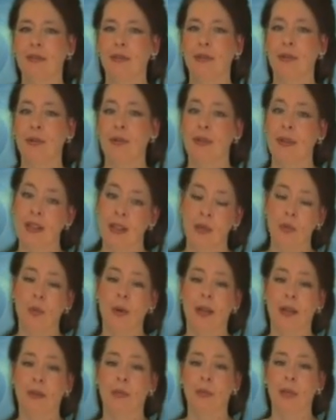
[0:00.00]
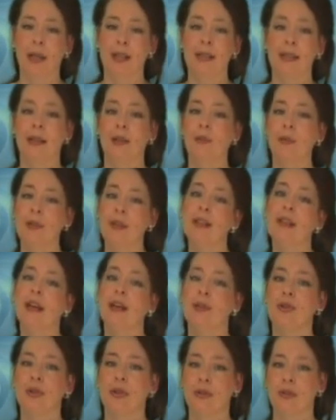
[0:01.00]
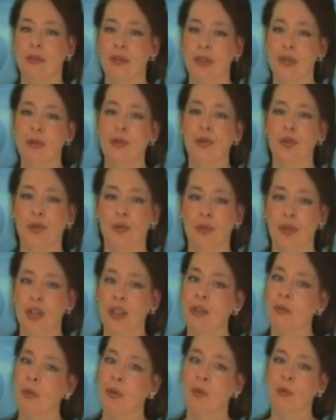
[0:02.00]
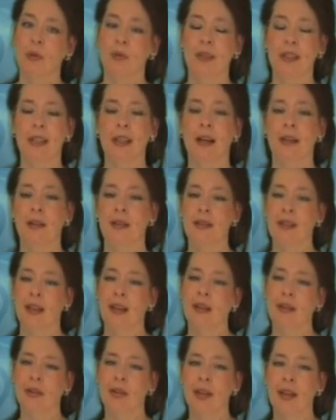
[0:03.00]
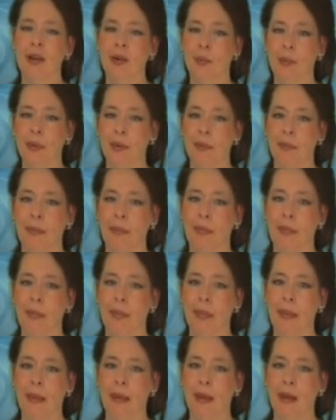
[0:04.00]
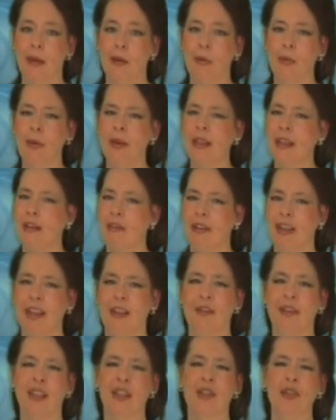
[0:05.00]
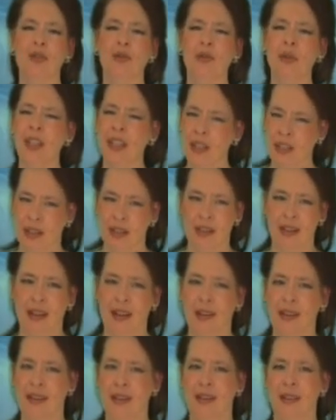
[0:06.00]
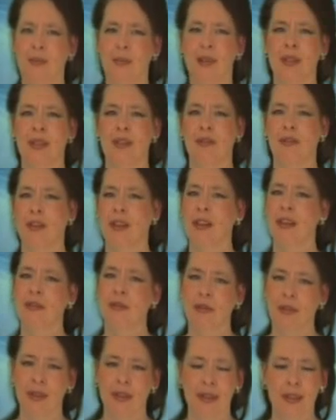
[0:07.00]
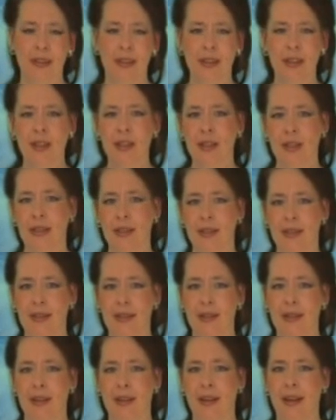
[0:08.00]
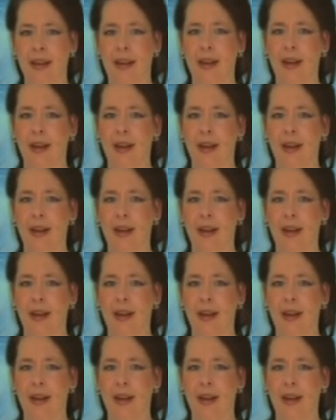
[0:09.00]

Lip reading: For this one, my son was scheduled for surgery just before we started SCENAR therapy. We never even treated Denis specifically for these conditions.